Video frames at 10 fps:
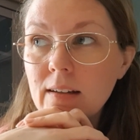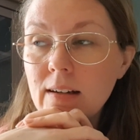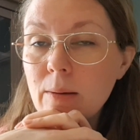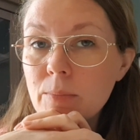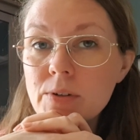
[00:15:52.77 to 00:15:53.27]

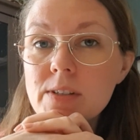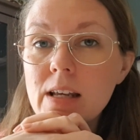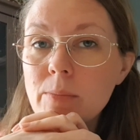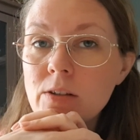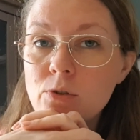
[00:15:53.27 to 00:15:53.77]
numbers
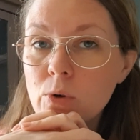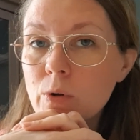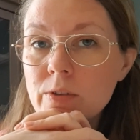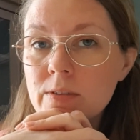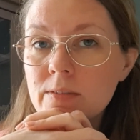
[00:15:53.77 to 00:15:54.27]
have been
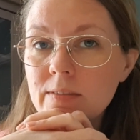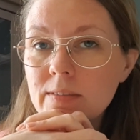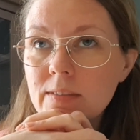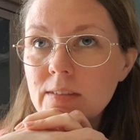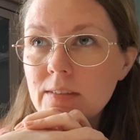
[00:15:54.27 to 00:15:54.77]
drawn
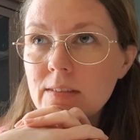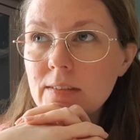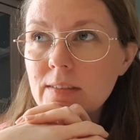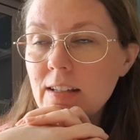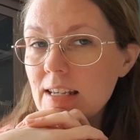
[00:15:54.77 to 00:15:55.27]

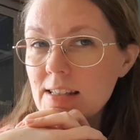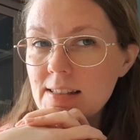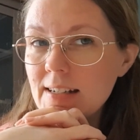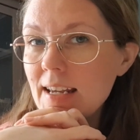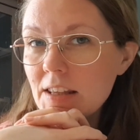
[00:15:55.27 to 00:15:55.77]

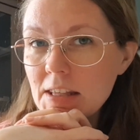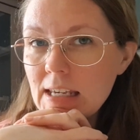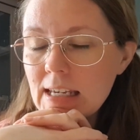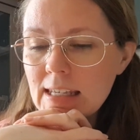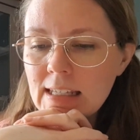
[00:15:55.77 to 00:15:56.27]
yesterday, I
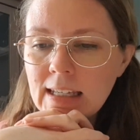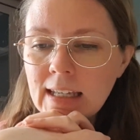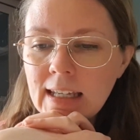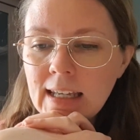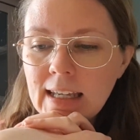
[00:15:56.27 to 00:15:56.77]
think.
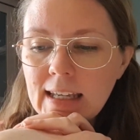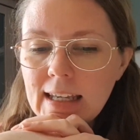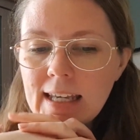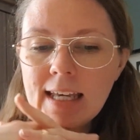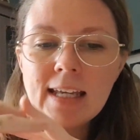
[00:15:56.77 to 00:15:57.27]

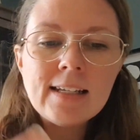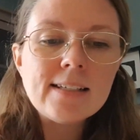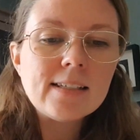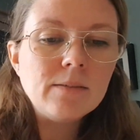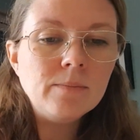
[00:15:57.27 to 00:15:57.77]
And